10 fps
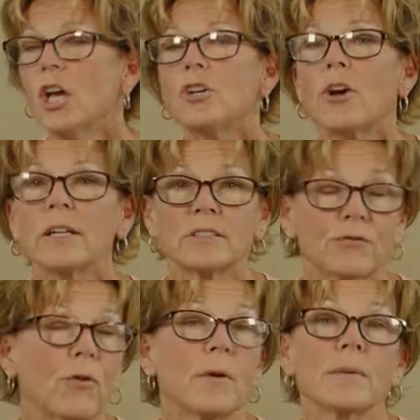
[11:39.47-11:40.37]

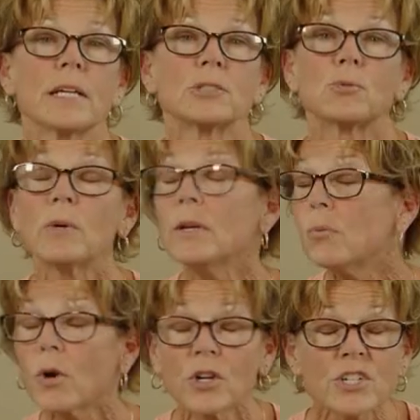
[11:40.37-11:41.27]
transformed us. We
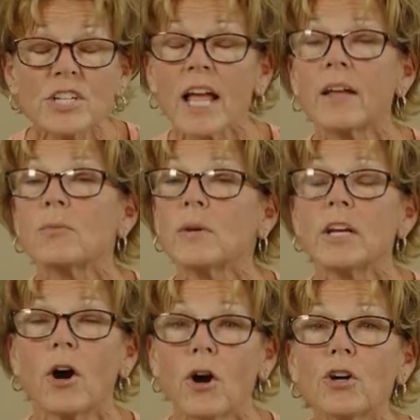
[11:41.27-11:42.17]
weren't and
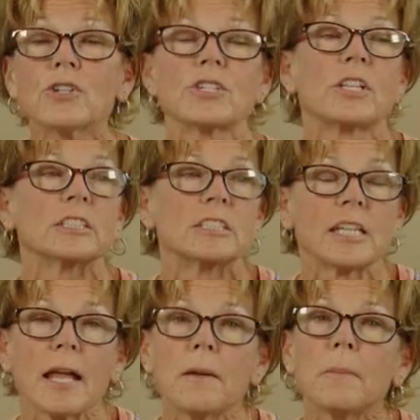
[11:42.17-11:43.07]
we aren't the
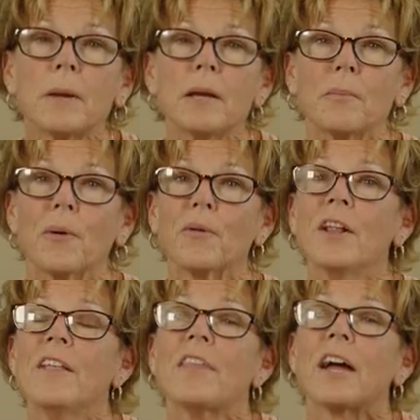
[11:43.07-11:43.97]
same people
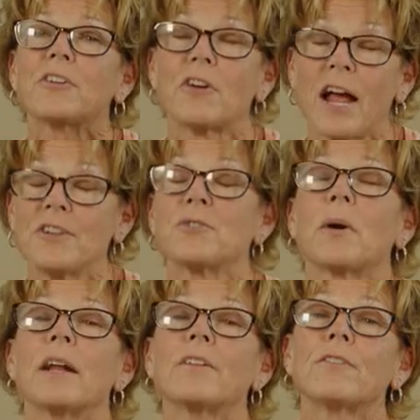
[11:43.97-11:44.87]
that
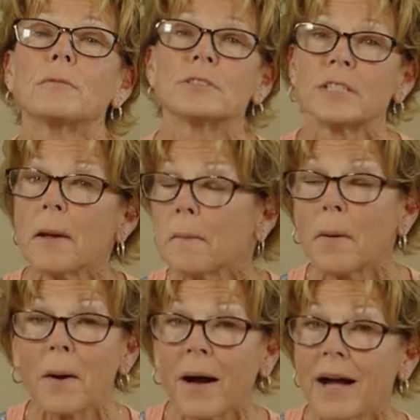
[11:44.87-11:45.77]
graduated from St.
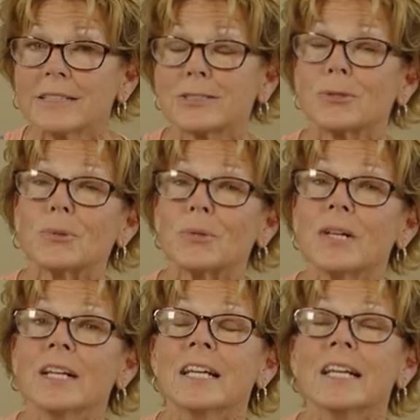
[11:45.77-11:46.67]
Paul High
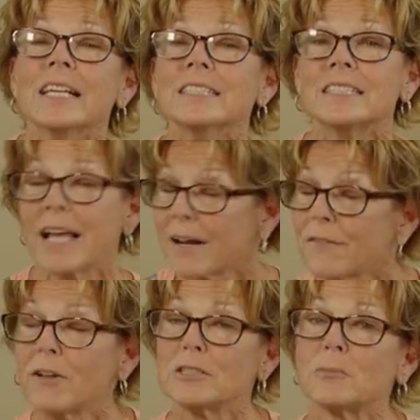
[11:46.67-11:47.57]
School in Santa
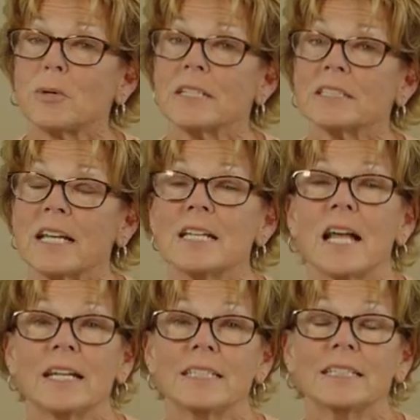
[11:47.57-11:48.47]
Fe Springs in
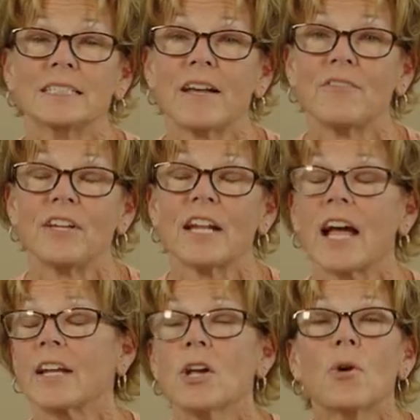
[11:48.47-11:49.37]

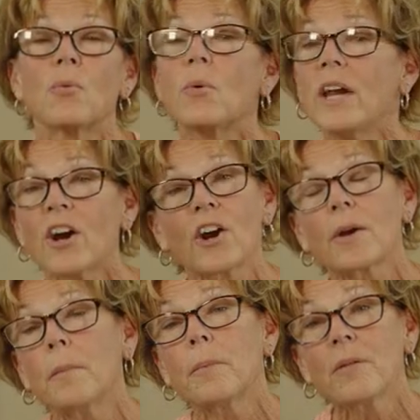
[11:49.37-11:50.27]
1979. We are
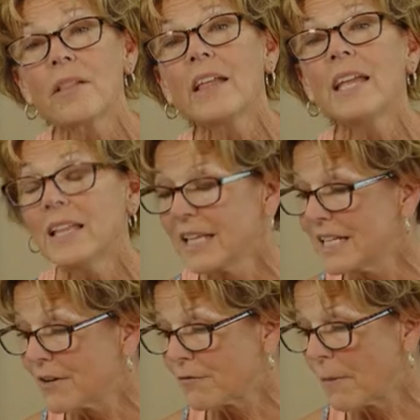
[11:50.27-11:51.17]
completely
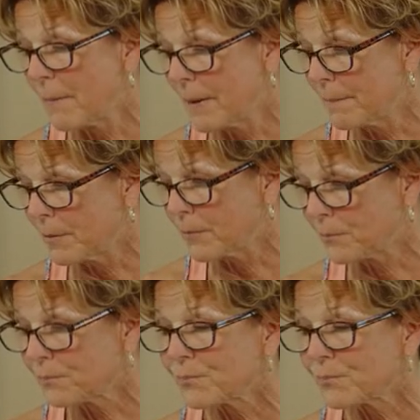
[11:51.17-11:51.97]
different people.